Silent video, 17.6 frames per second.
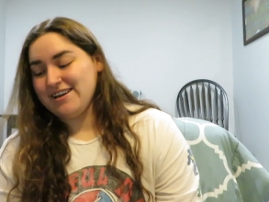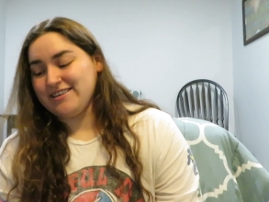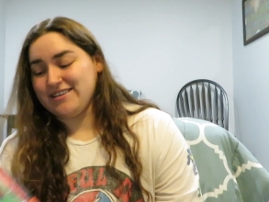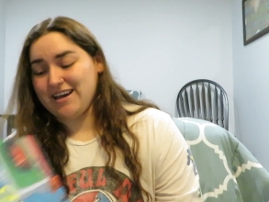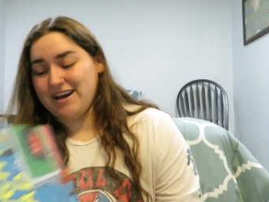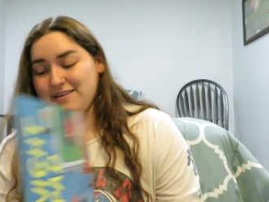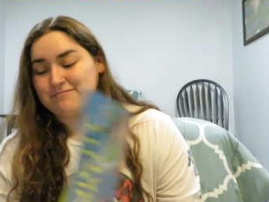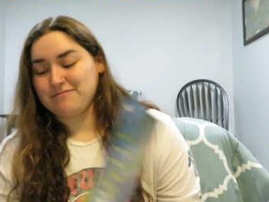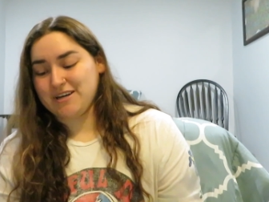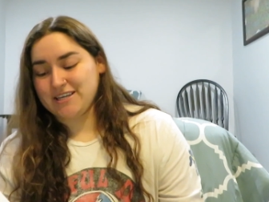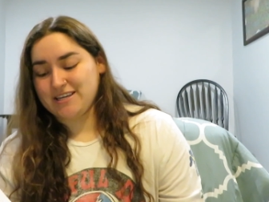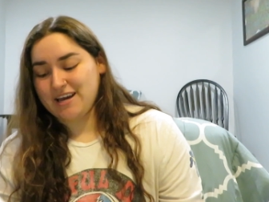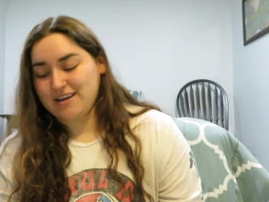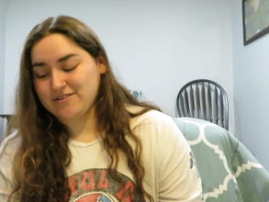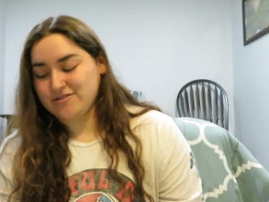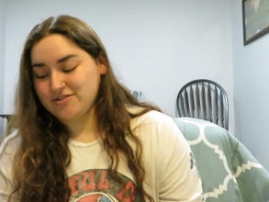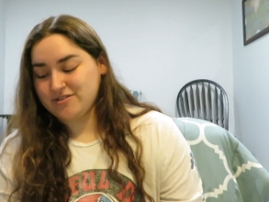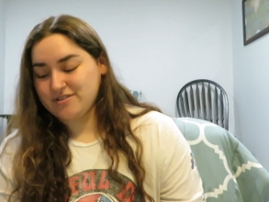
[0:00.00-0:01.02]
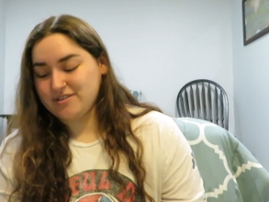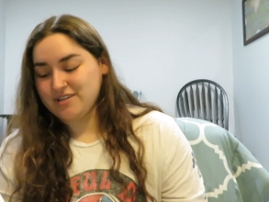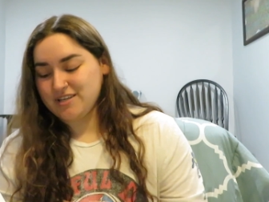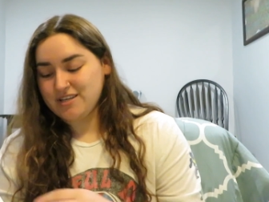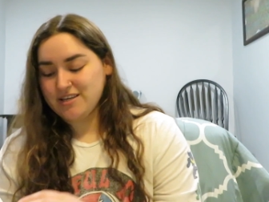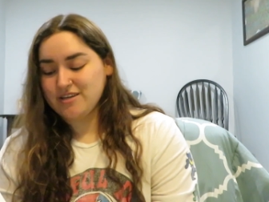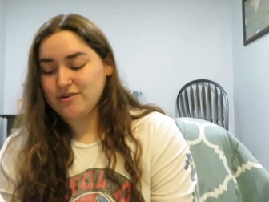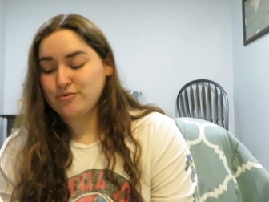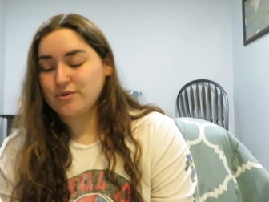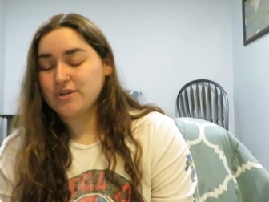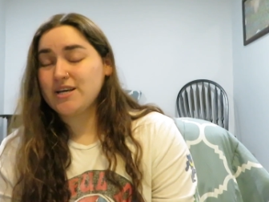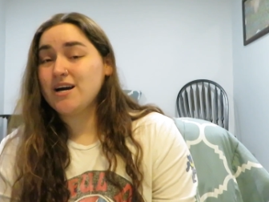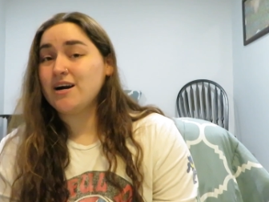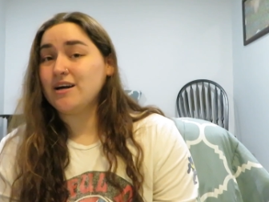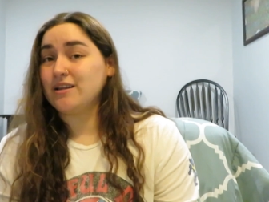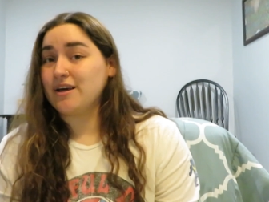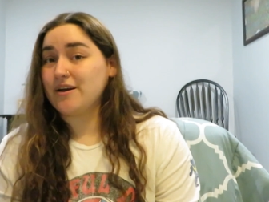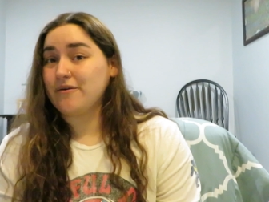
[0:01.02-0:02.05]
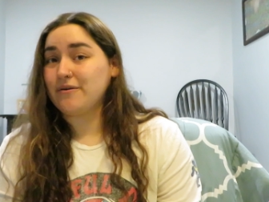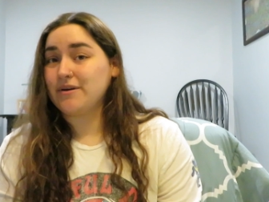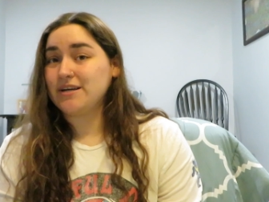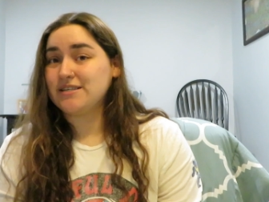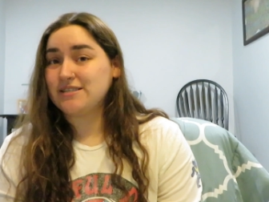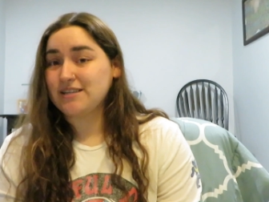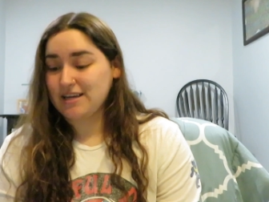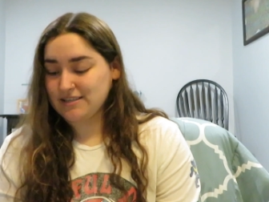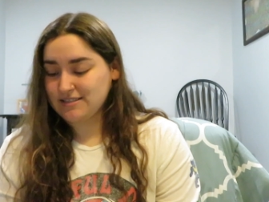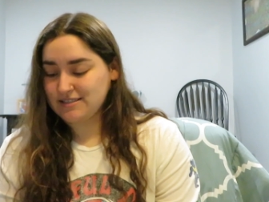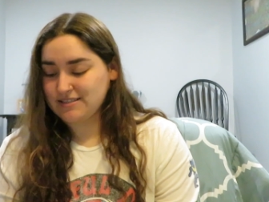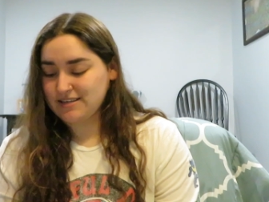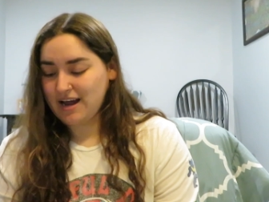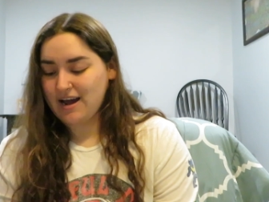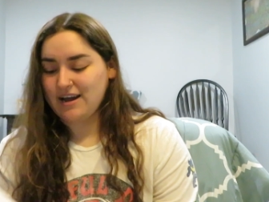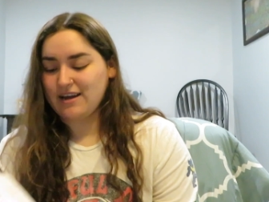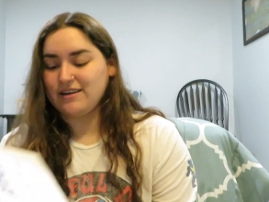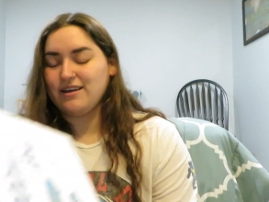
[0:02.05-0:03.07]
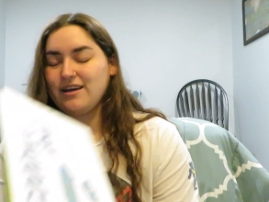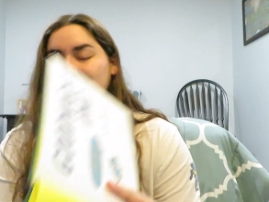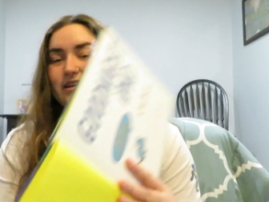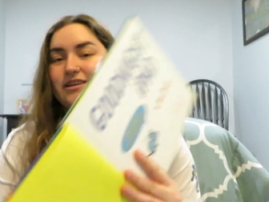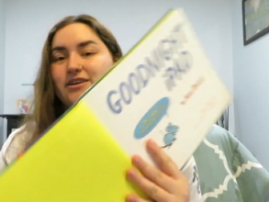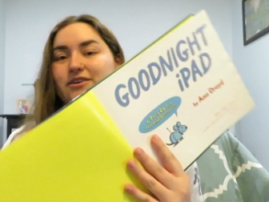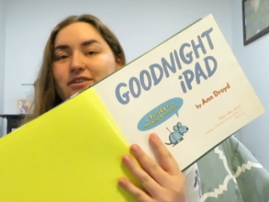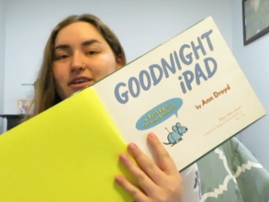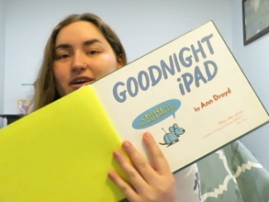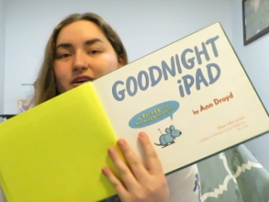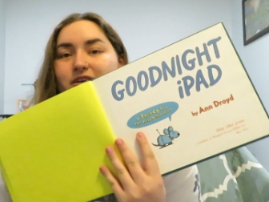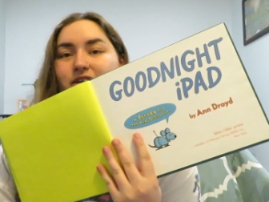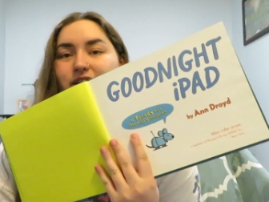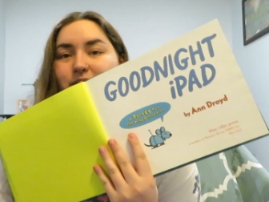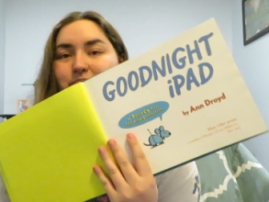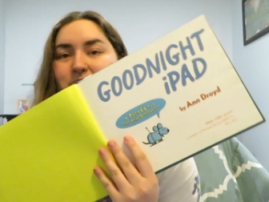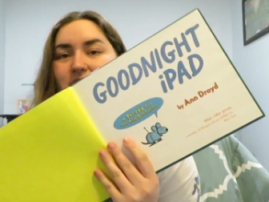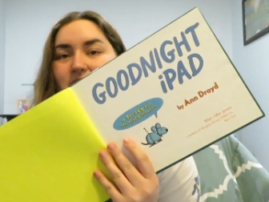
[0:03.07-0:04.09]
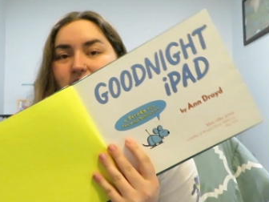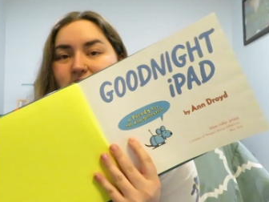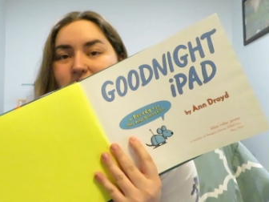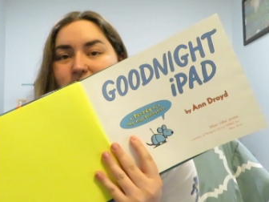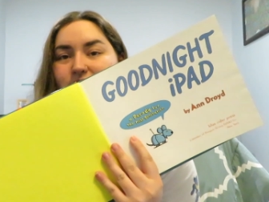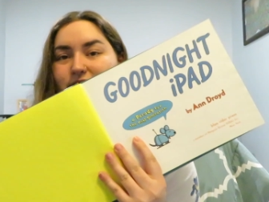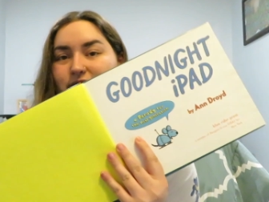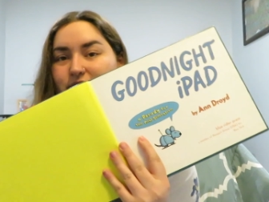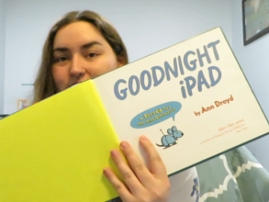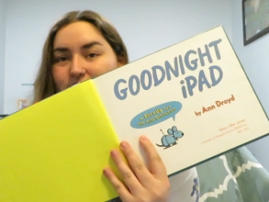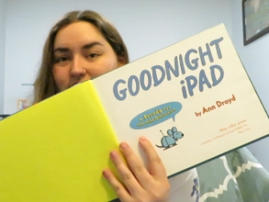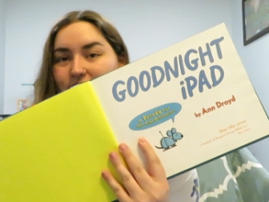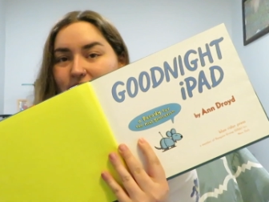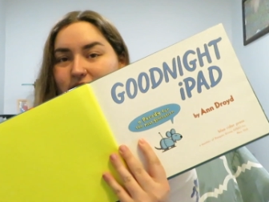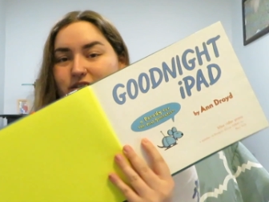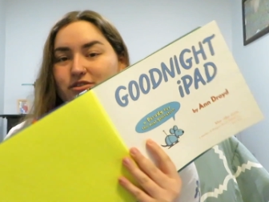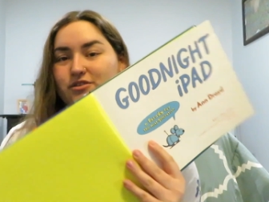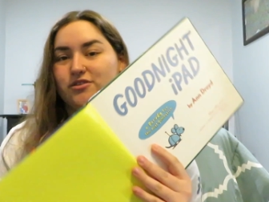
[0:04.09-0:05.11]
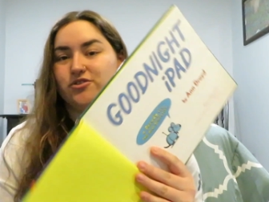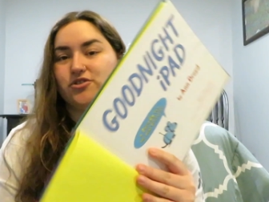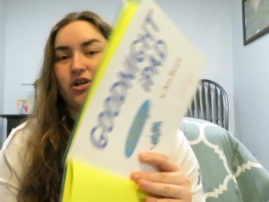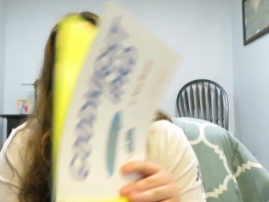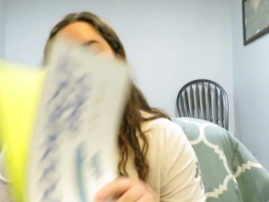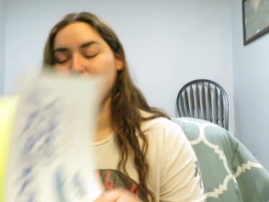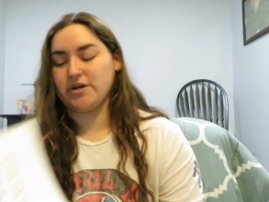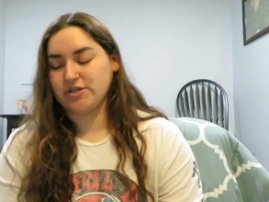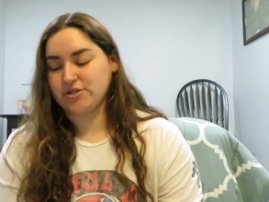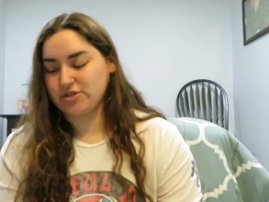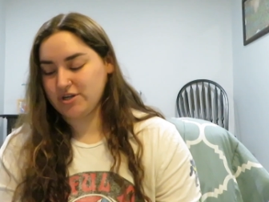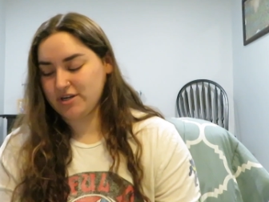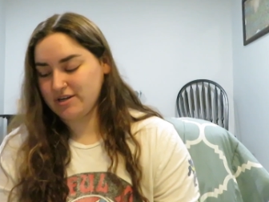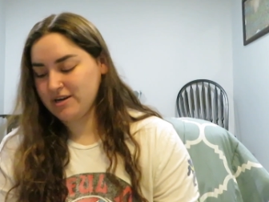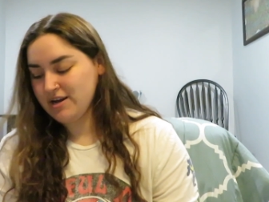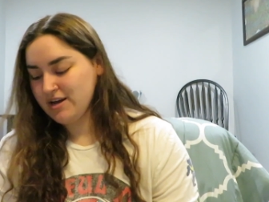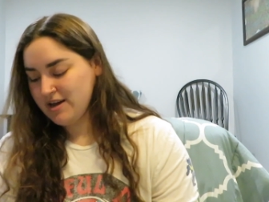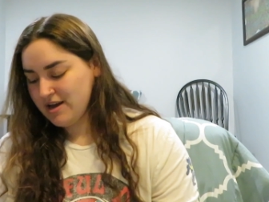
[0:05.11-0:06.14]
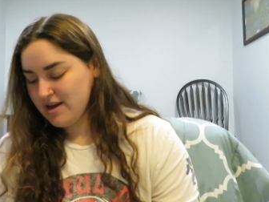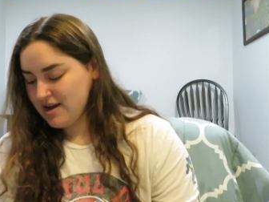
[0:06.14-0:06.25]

yeah, again, just equally hilarious and sad, and here they call it a parody for the next generation.